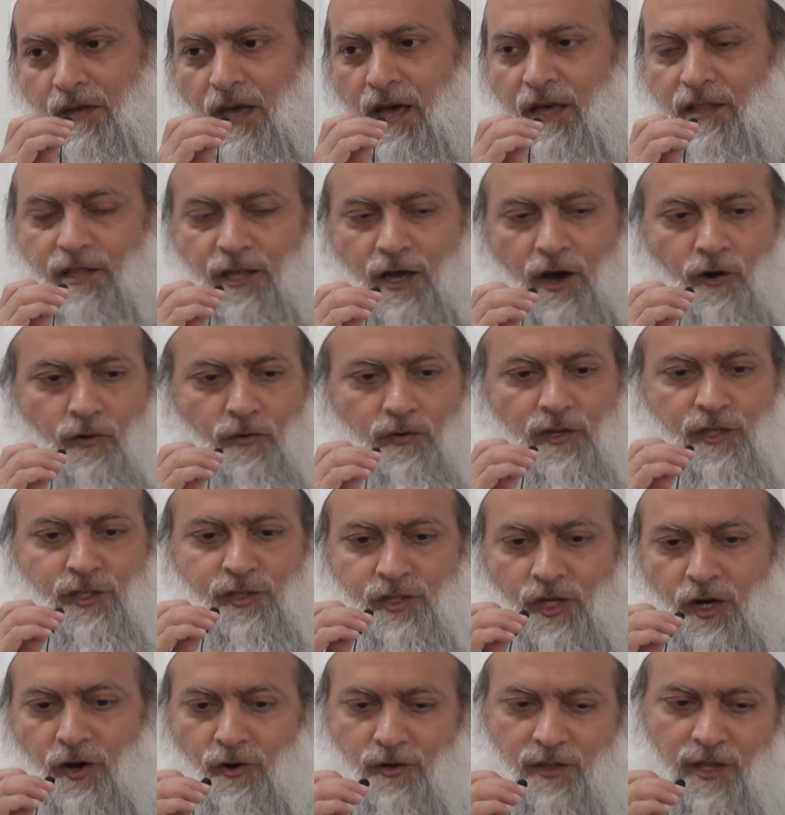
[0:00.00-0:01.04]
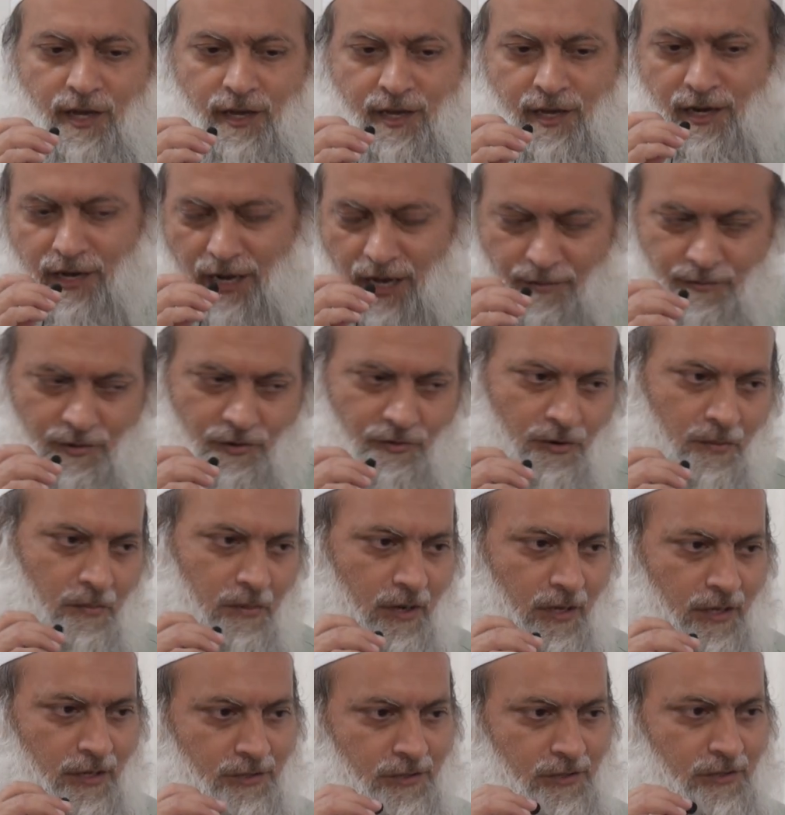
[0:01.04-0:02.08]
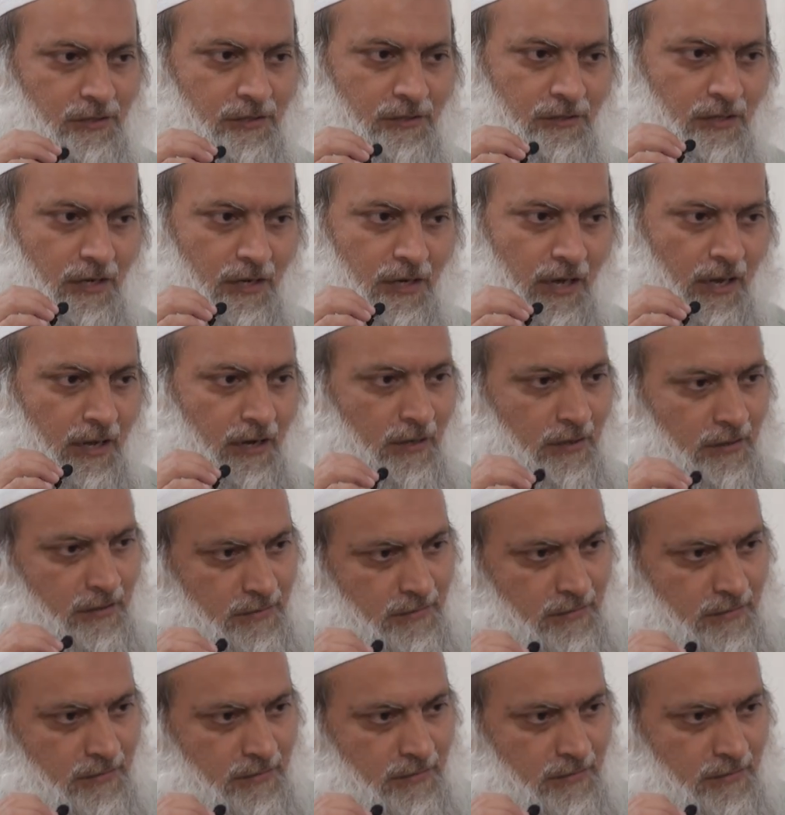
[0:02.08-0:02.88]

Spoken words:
And the only stone that cannot be replaced again.